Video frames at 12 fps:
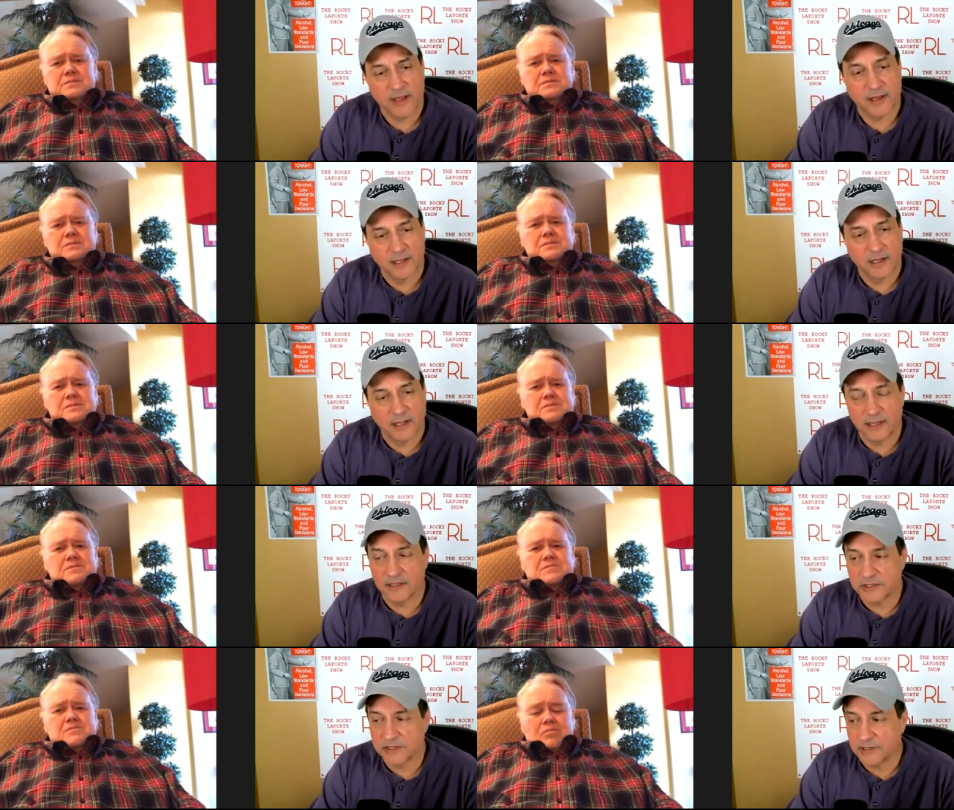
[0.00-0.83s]
Speaker 1: right,
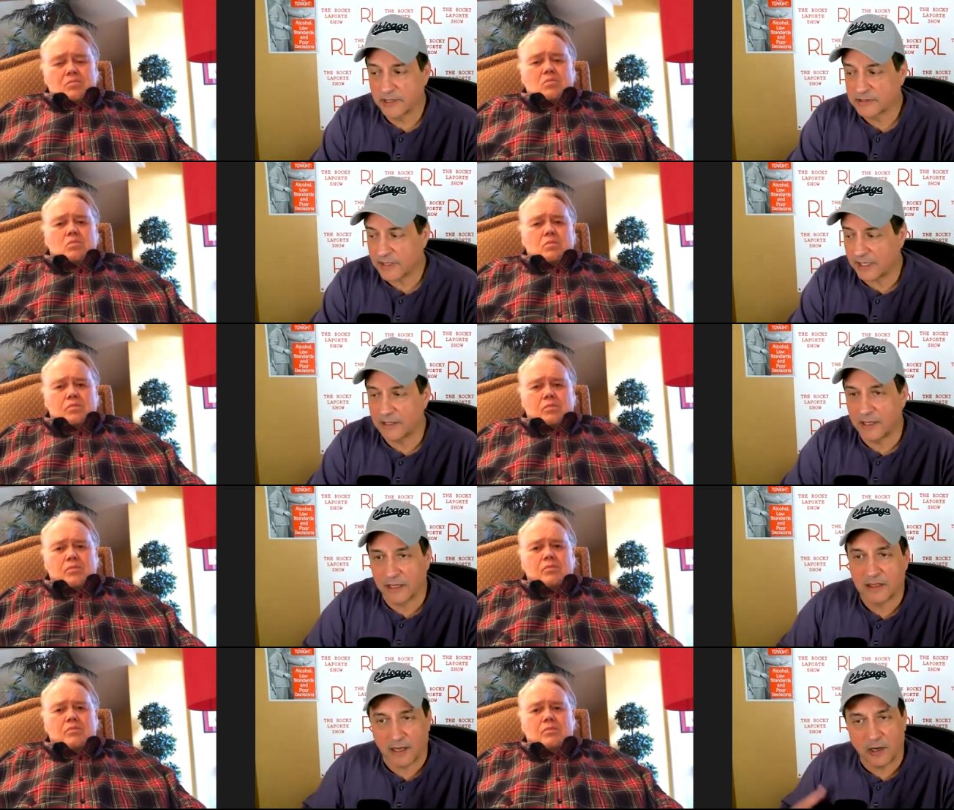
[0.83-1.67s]
and it's it's kind
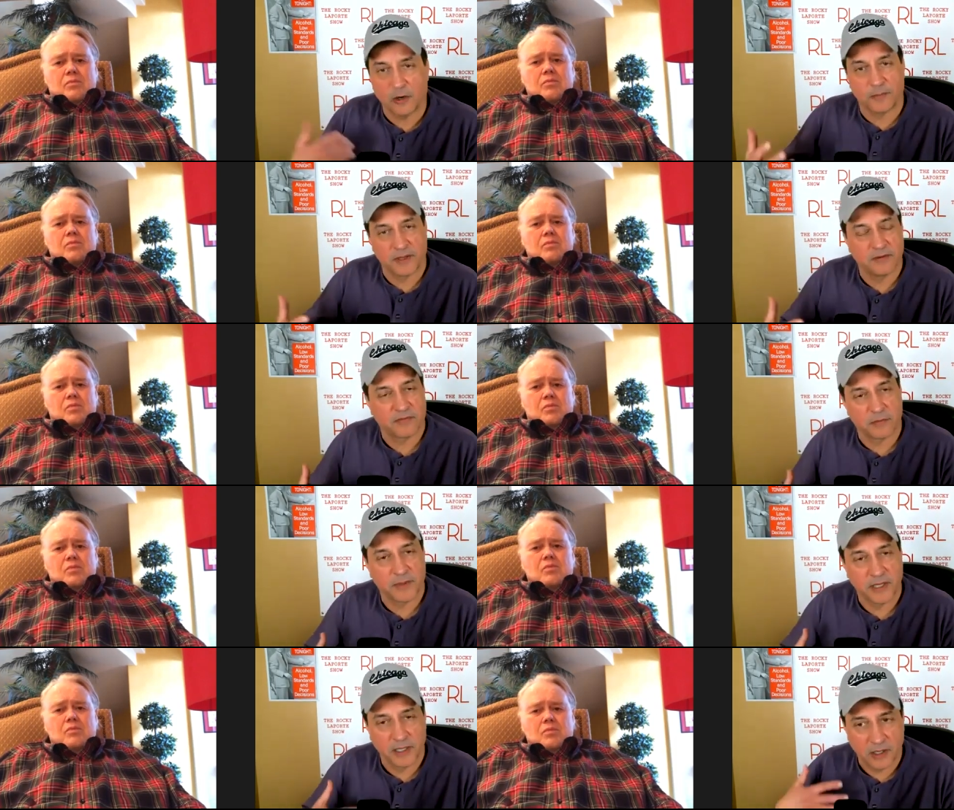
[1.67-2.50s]
of like therapy
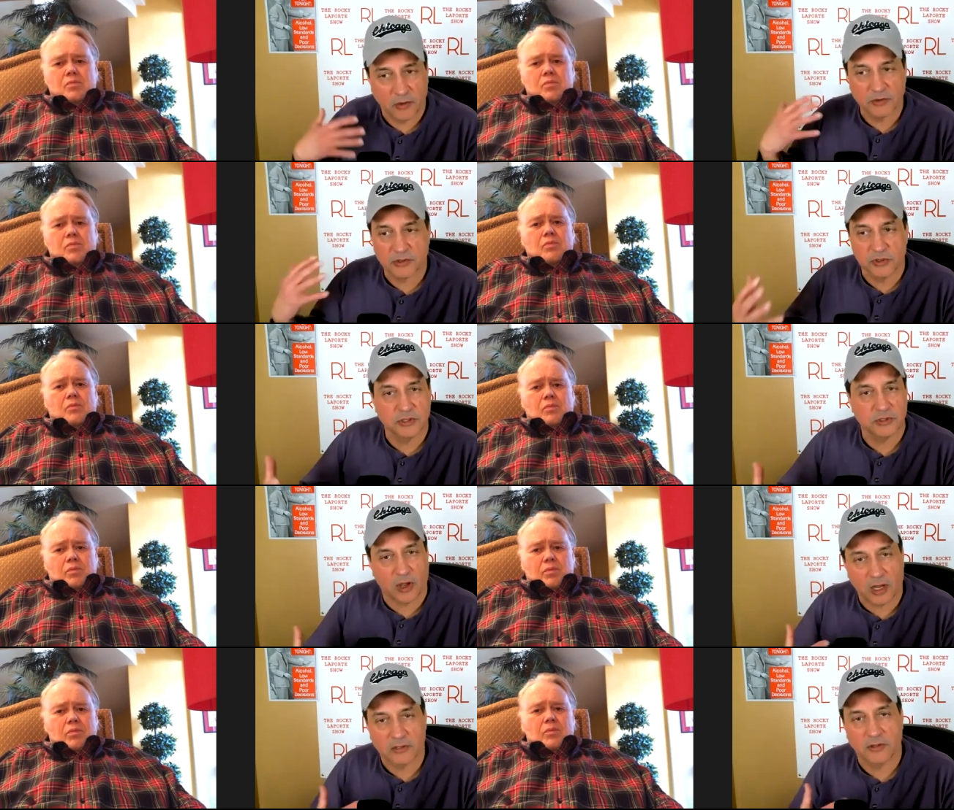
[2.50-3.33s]
for me. You know, it's good
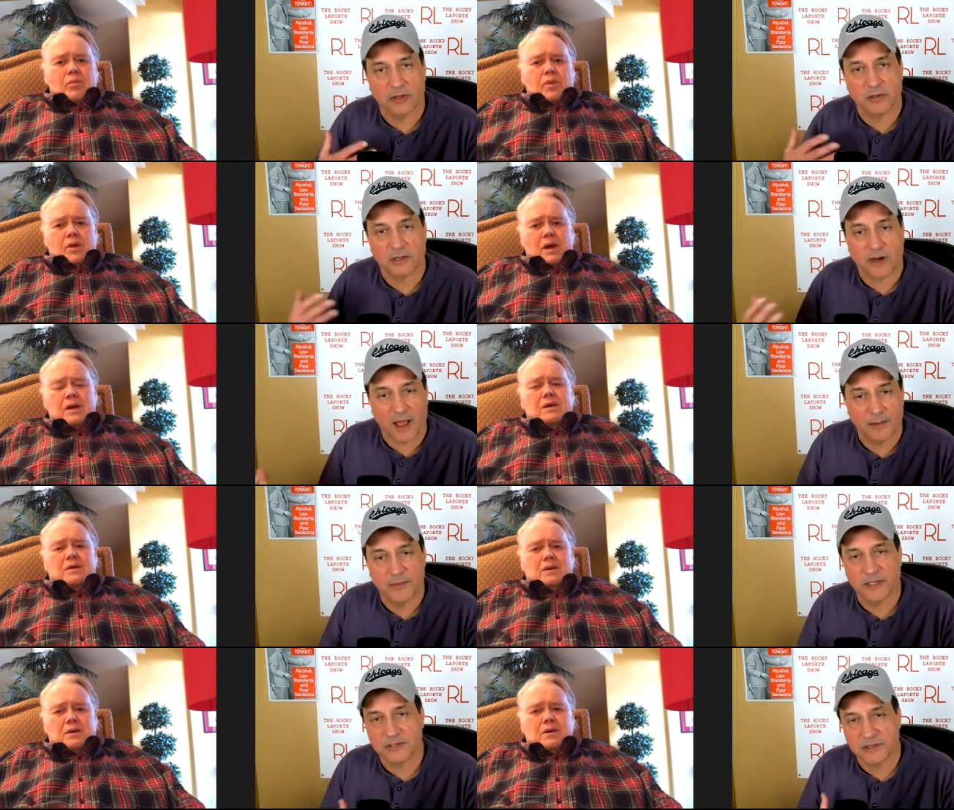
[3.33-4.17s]
to talk to other
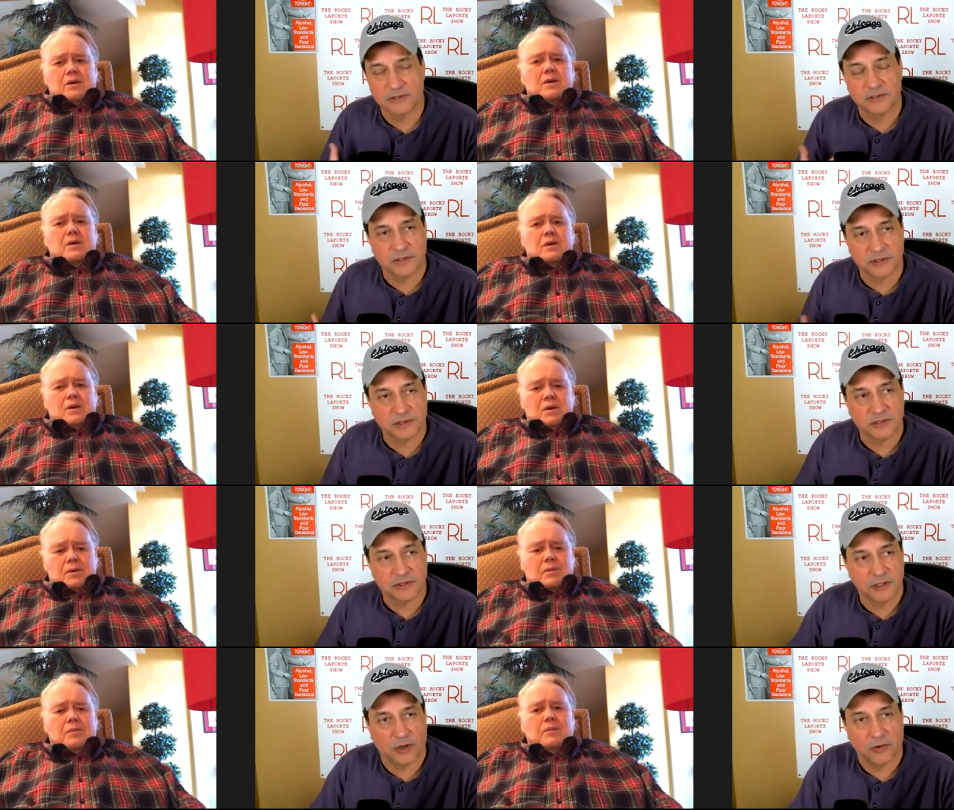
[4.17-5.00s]
comics and
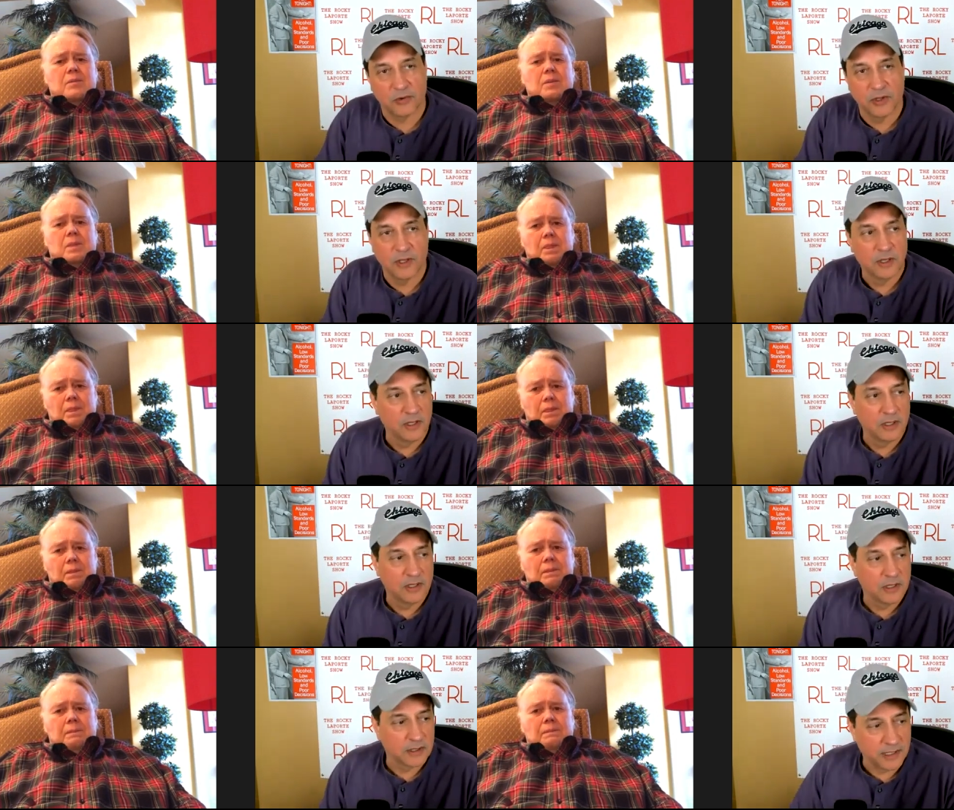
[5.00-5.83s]
just you know
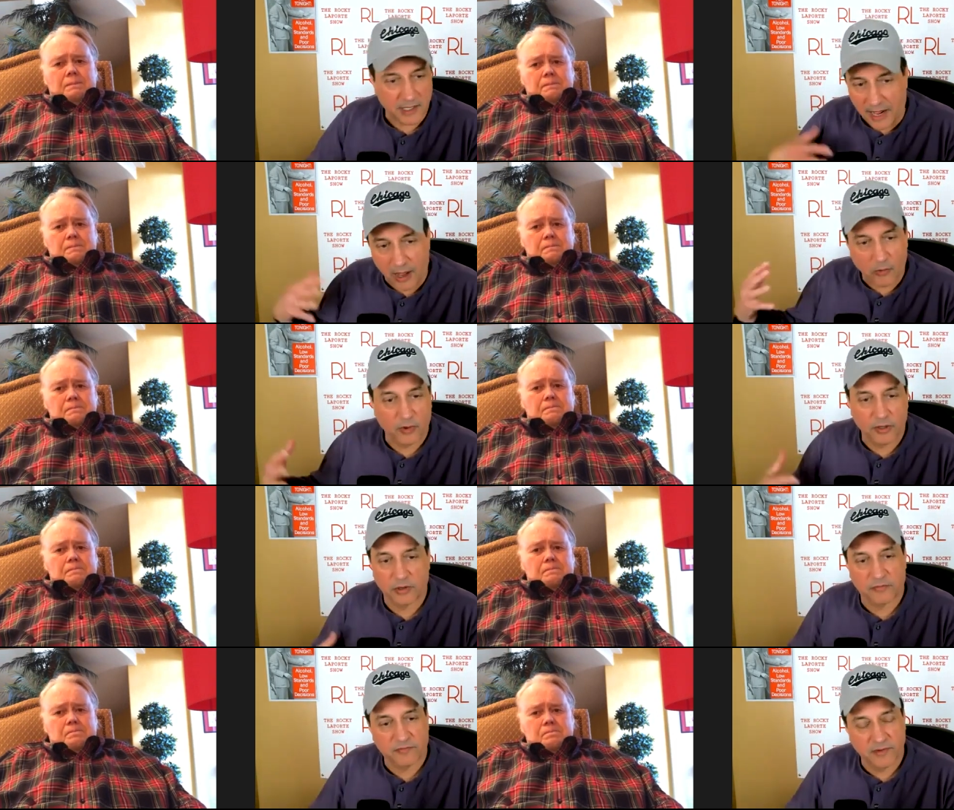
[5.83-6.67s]
get out
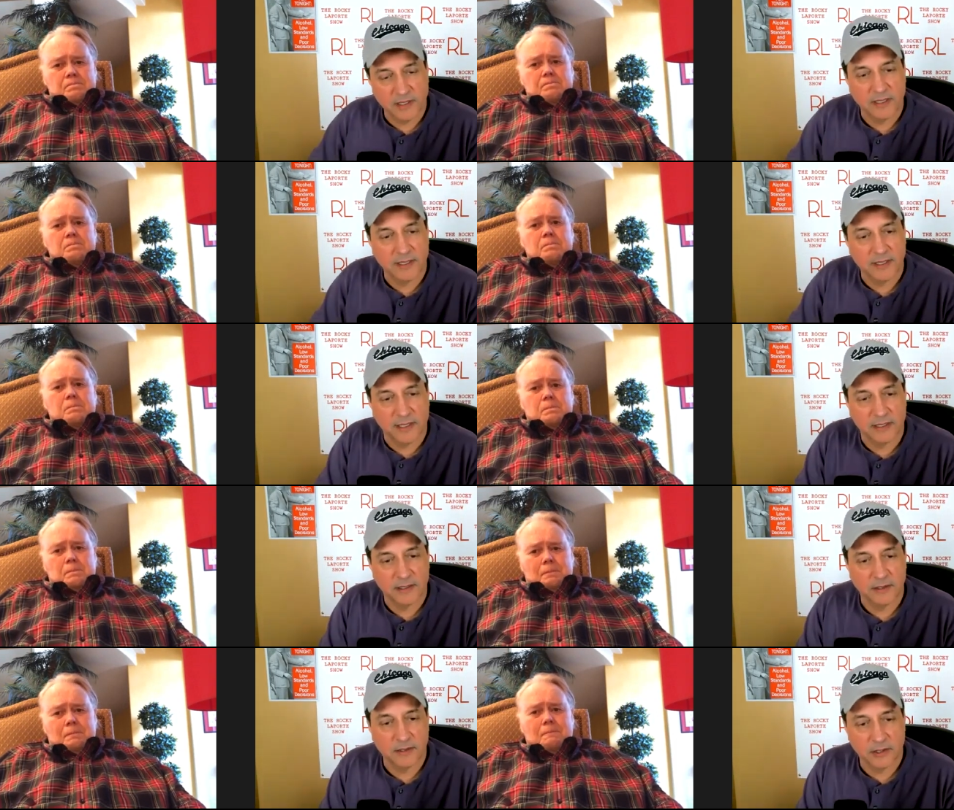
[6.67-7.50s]
what you're feeling
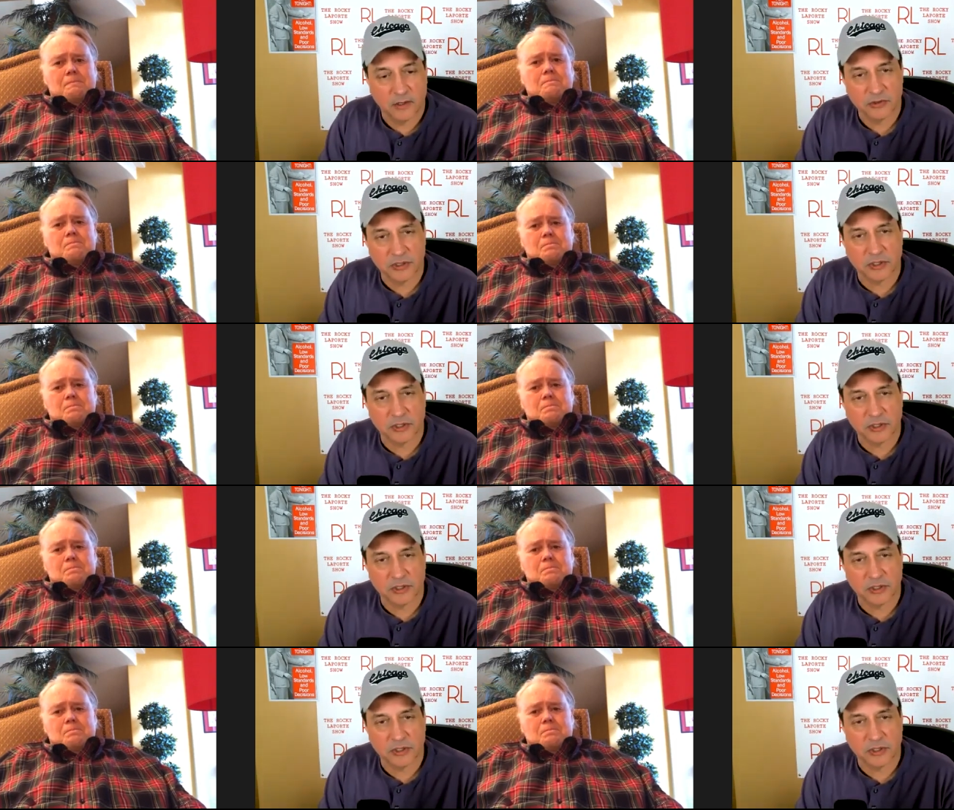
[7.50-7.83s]
and you know